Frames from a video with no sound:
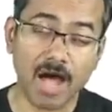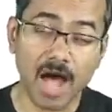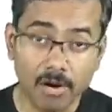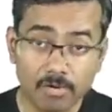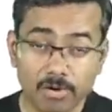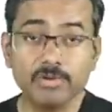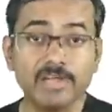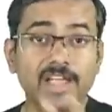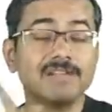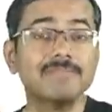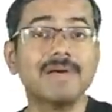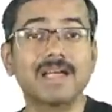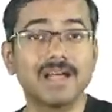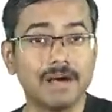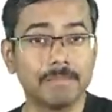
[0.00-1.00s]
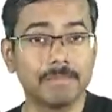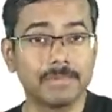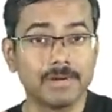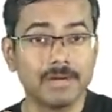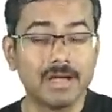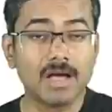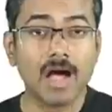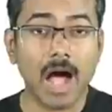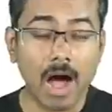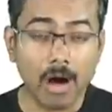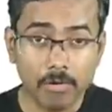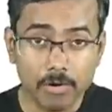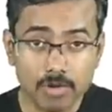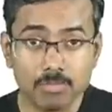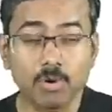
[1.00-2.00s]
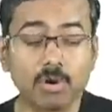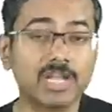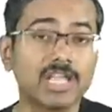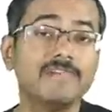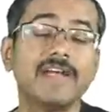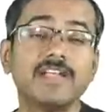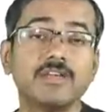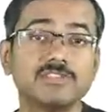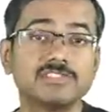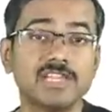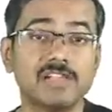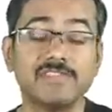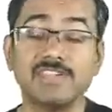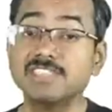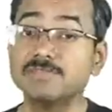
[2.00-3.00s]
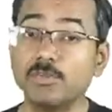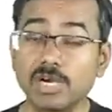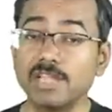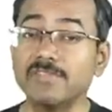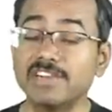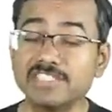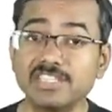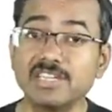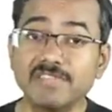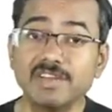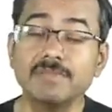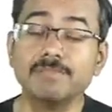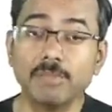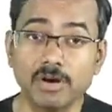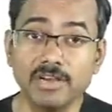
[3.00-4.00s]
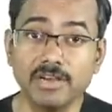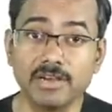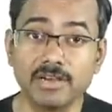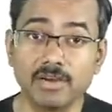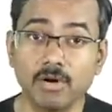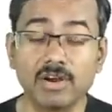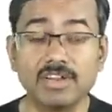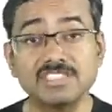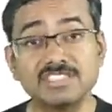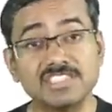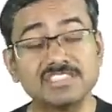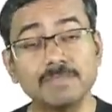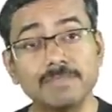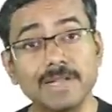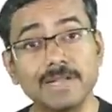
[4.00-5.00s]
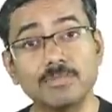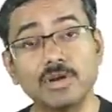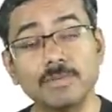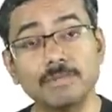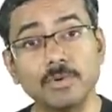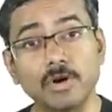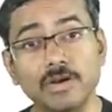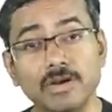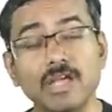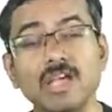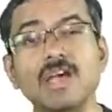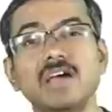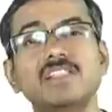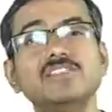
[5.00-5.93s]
How do you get back up? How do you motivate yourself? Is motivation even important? Or is discipline more important?